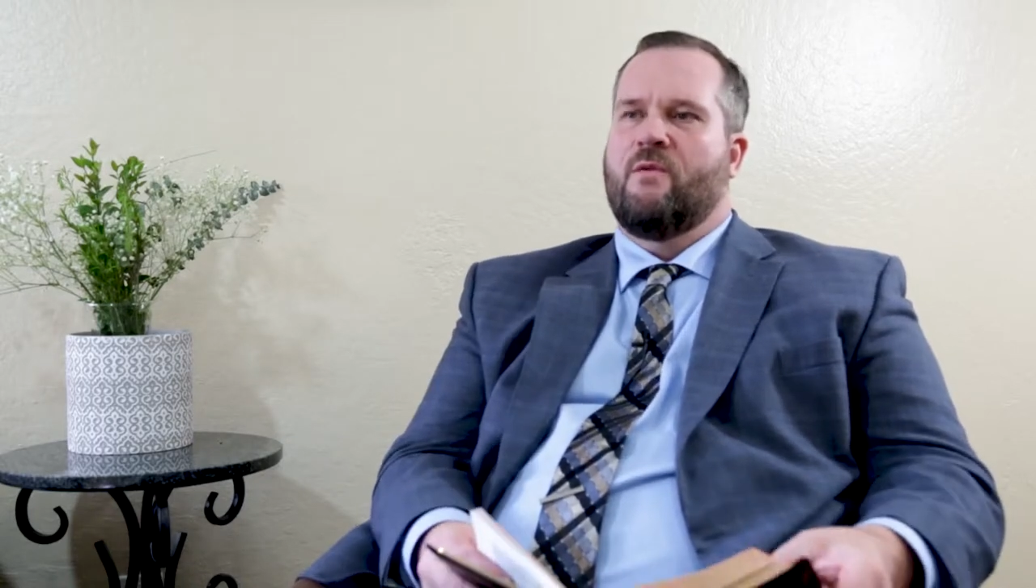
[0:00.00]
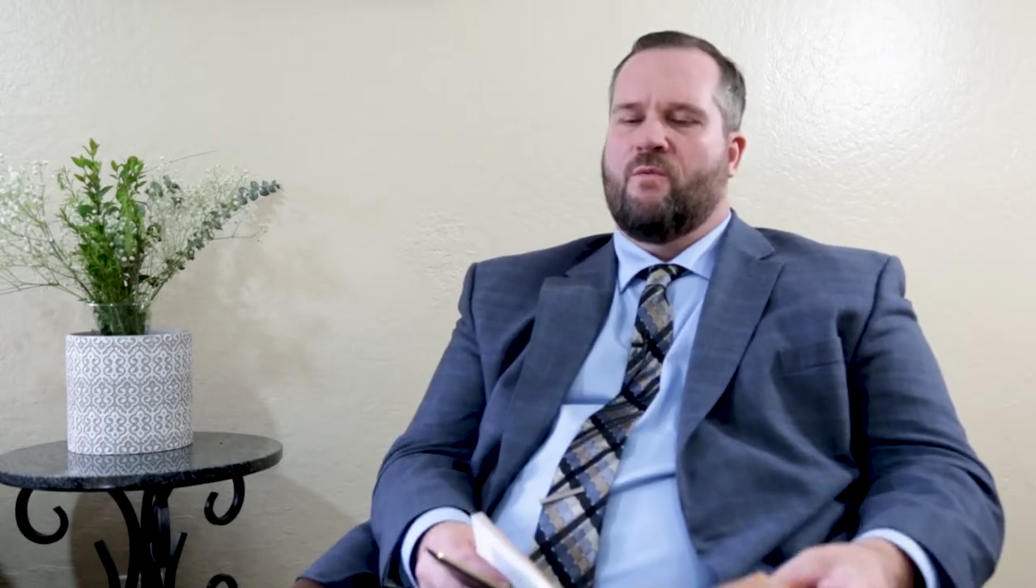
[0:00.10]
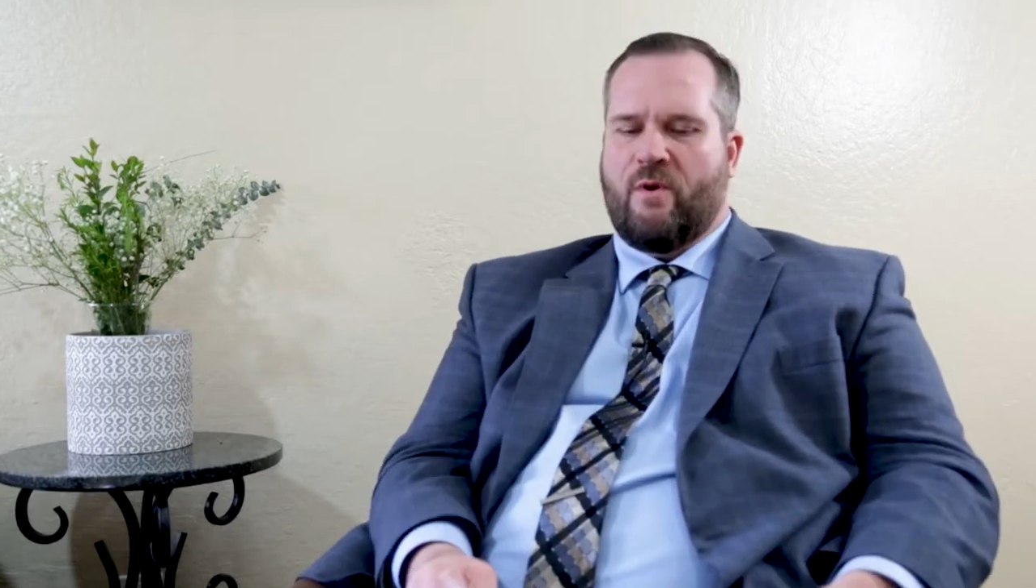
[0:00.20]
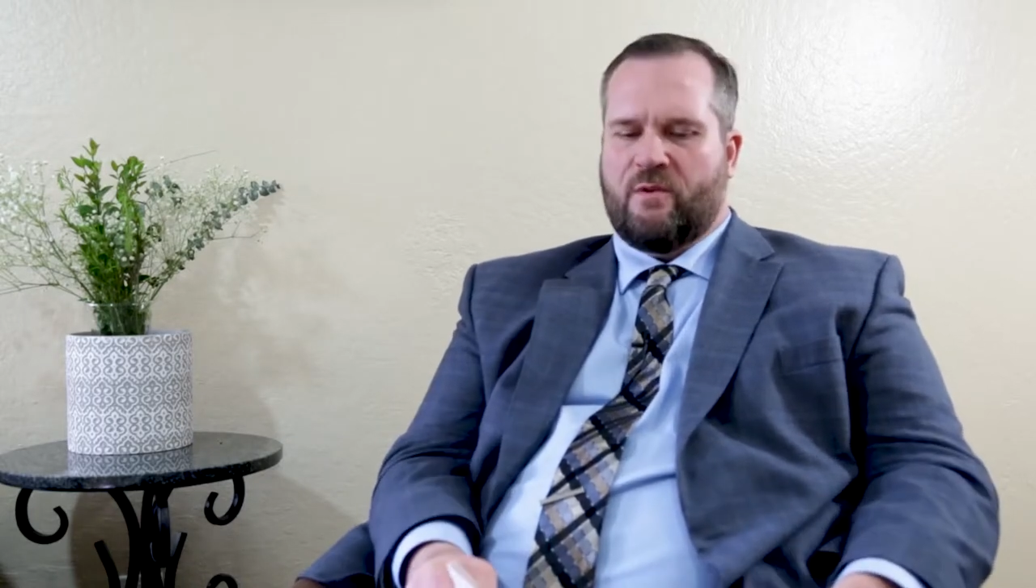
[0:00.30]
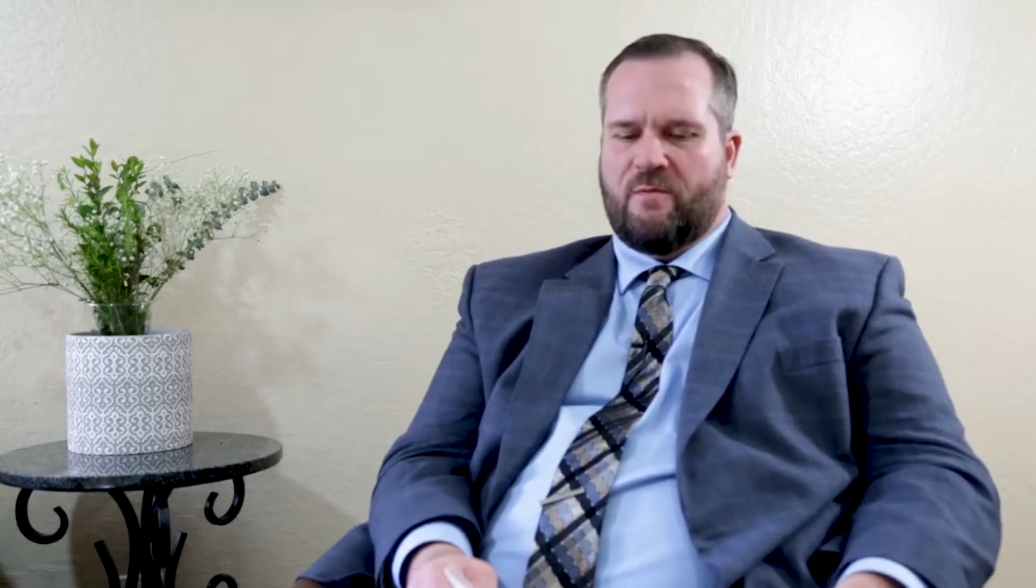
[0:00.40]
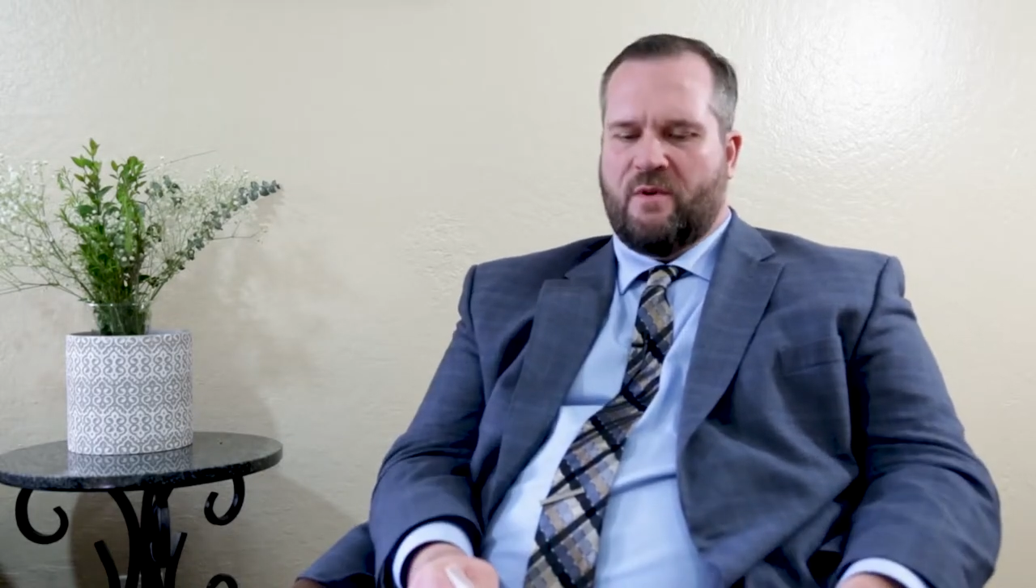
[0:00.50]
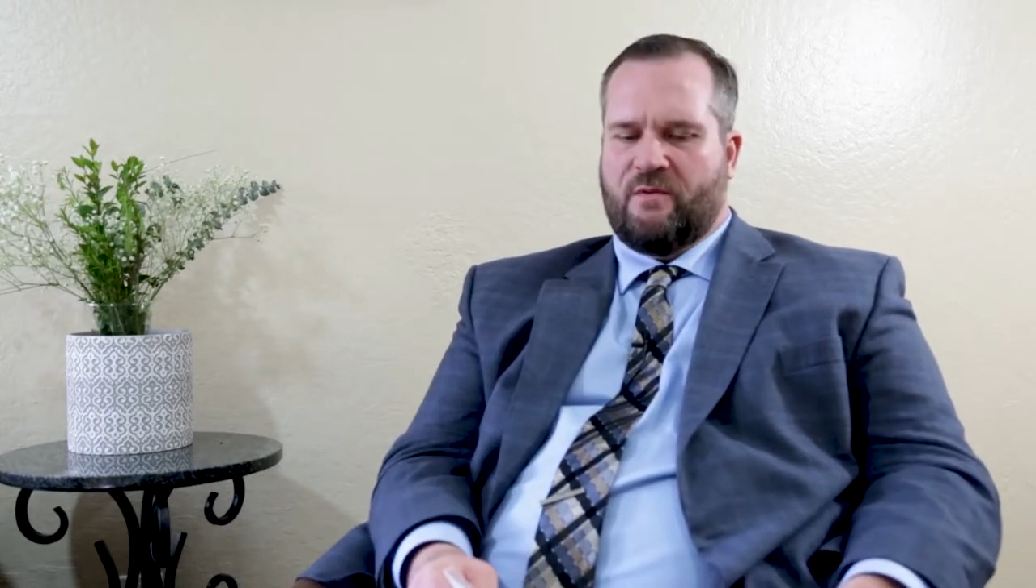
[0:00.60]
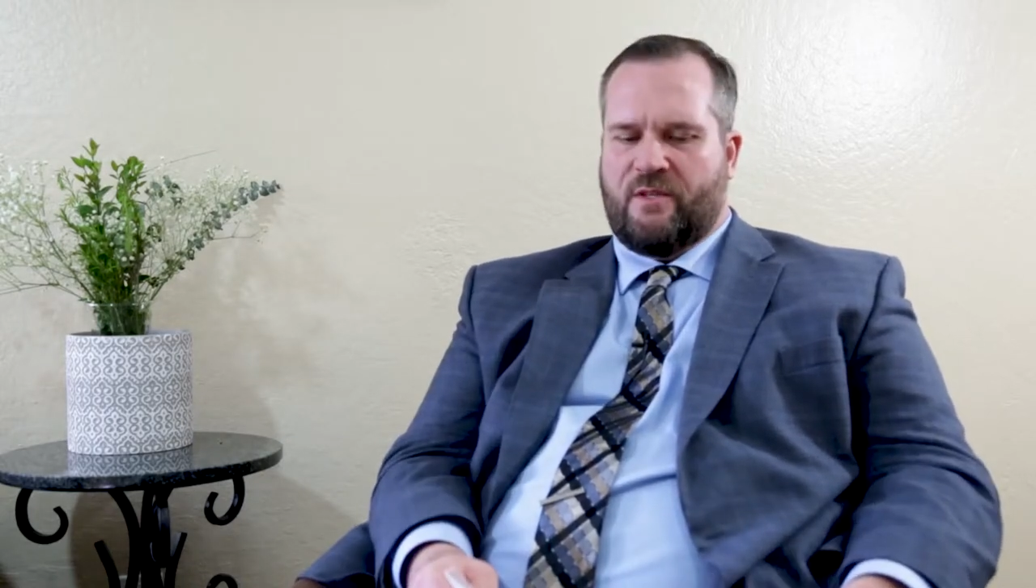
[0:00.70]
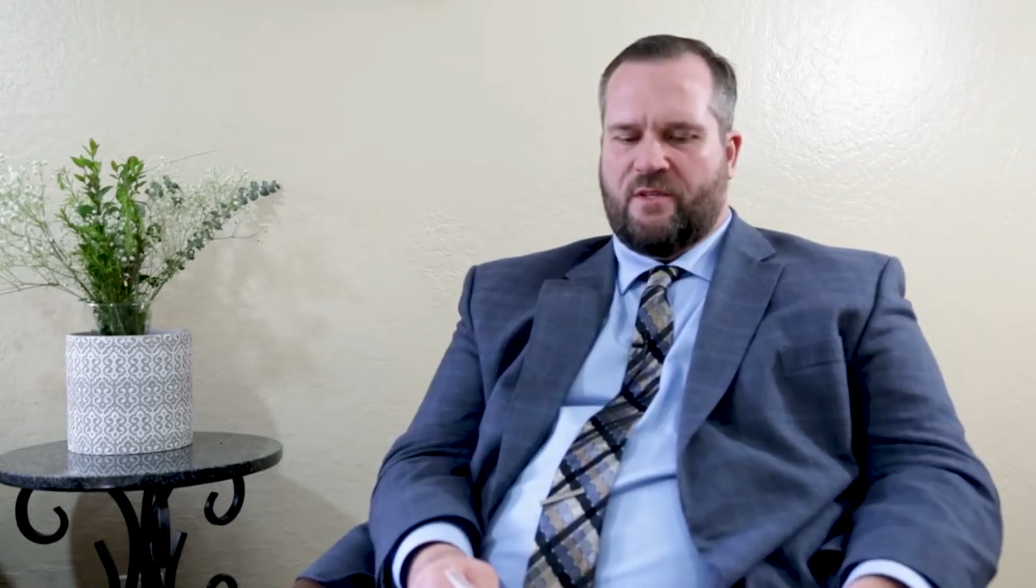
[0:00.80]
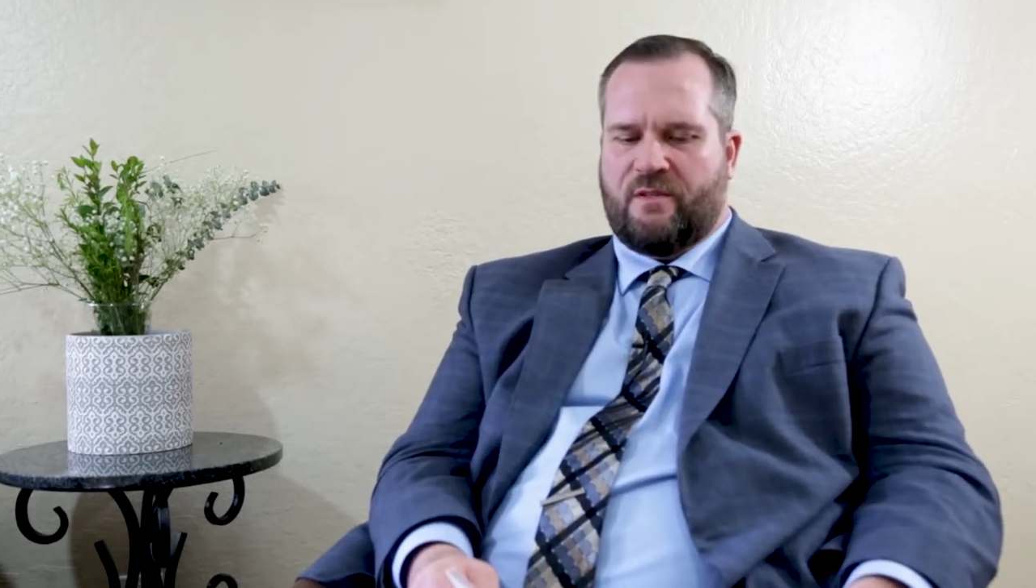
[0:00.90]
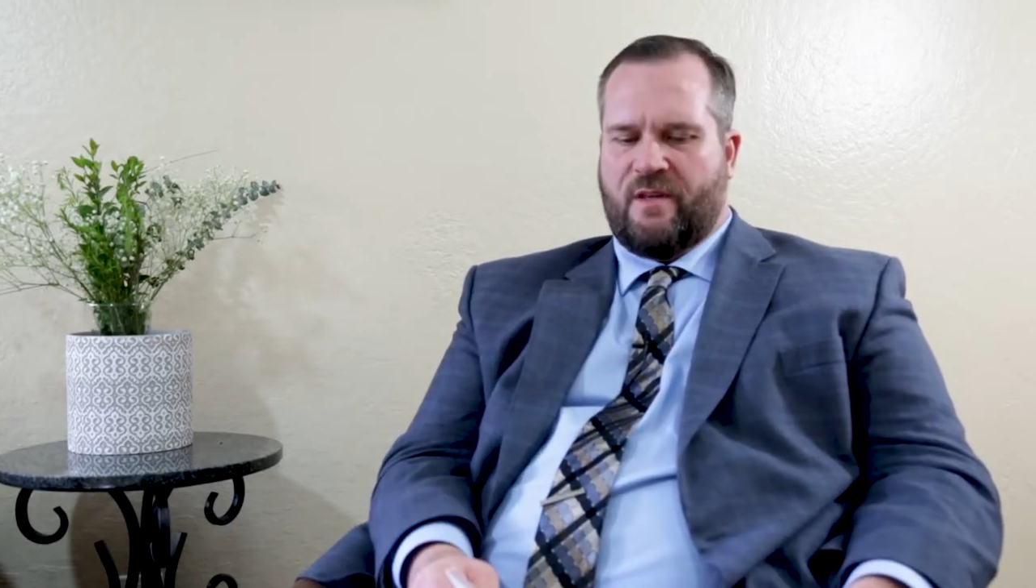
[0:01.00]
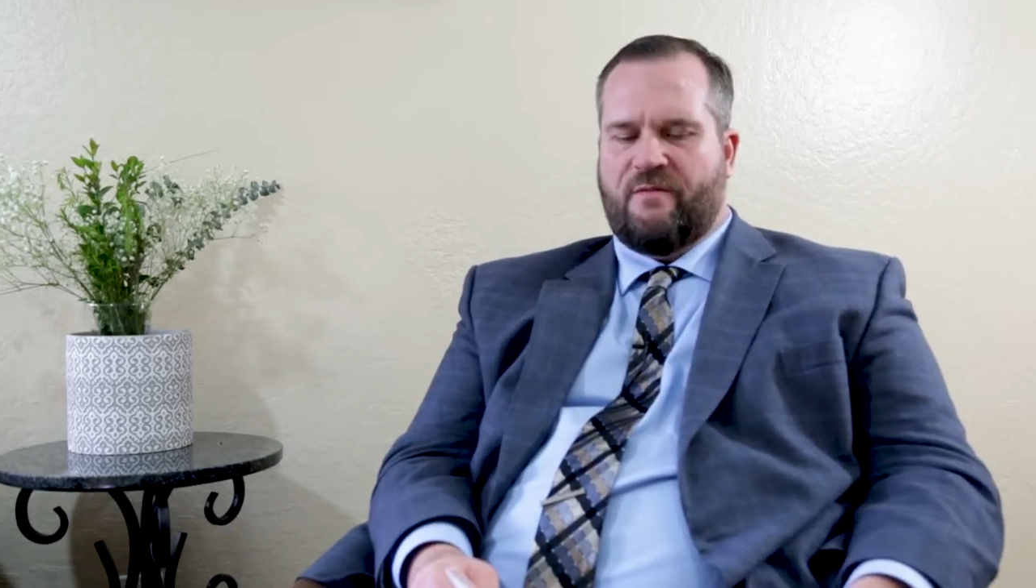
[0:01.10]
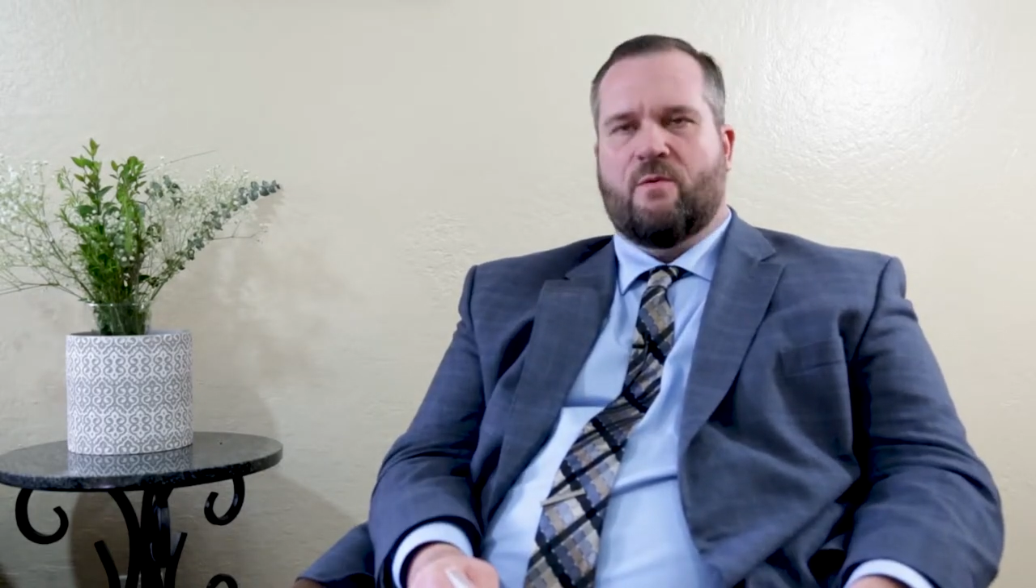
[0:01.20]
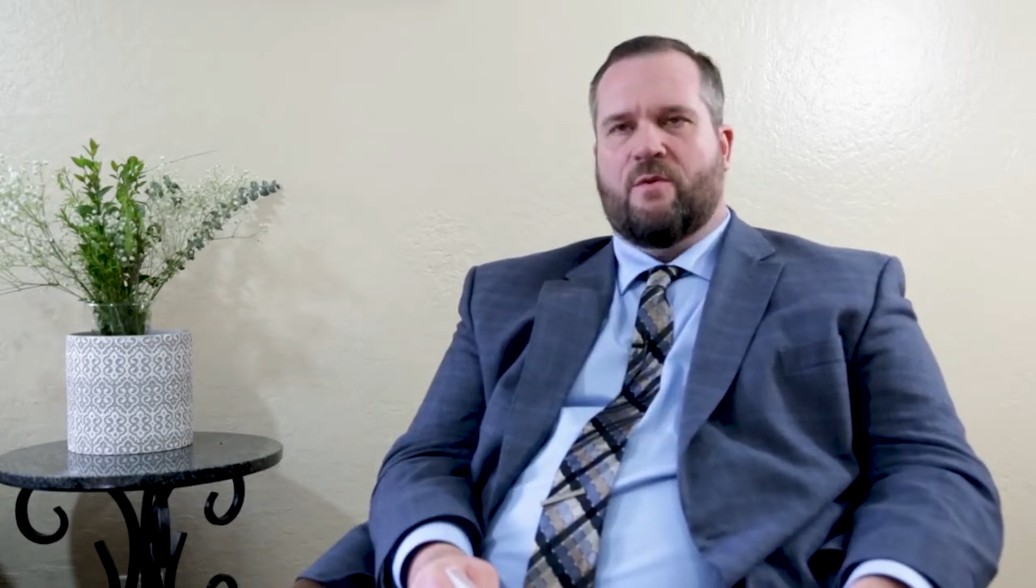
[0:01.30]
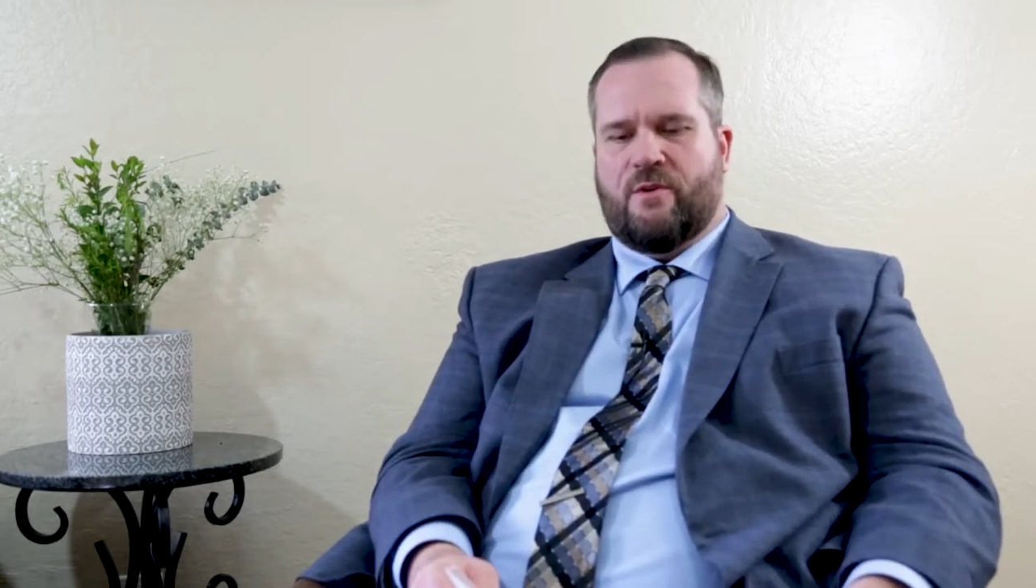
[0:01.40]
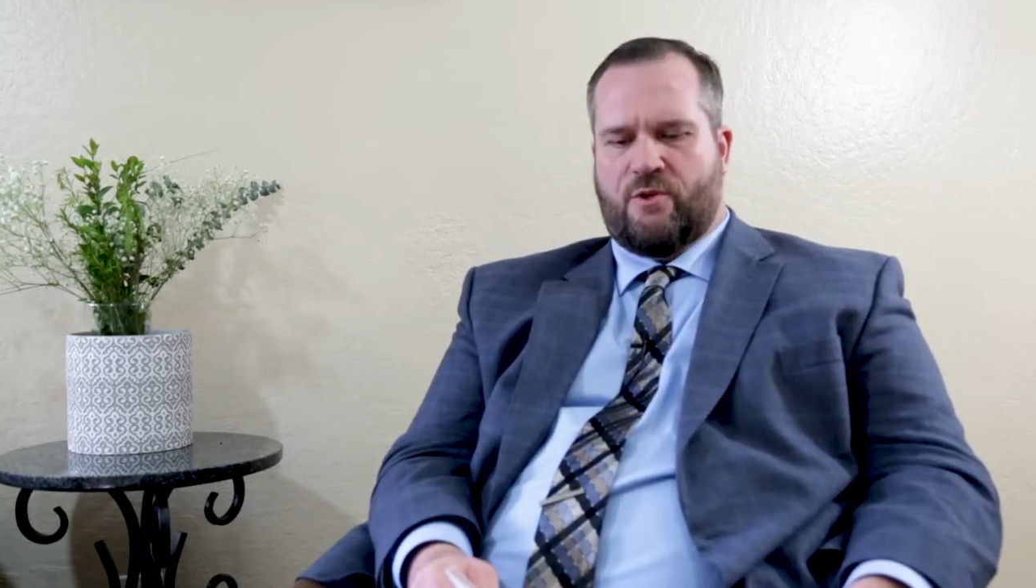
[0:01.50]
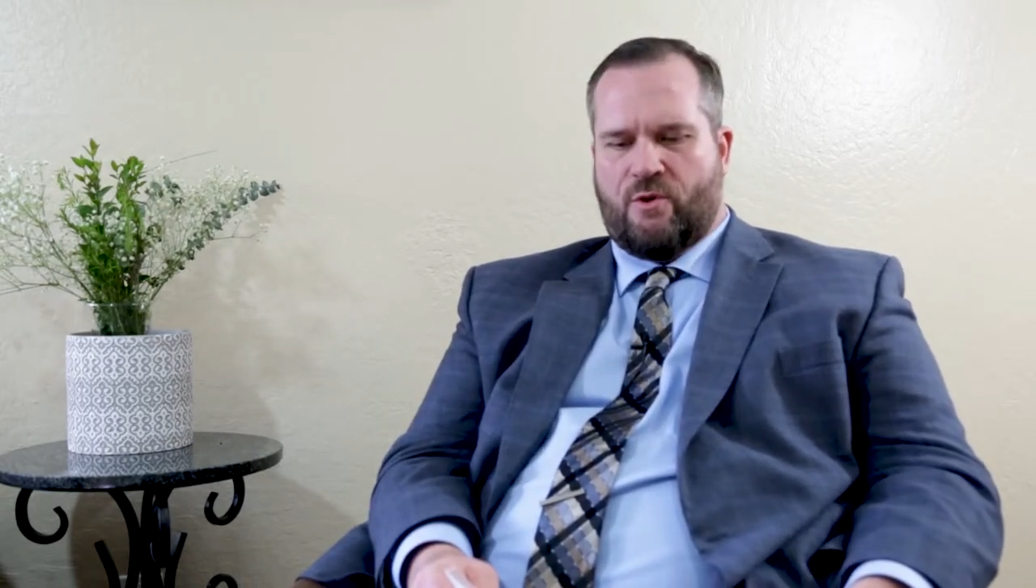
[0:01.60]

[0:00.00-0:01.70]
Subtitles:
We ultimately just leave you with a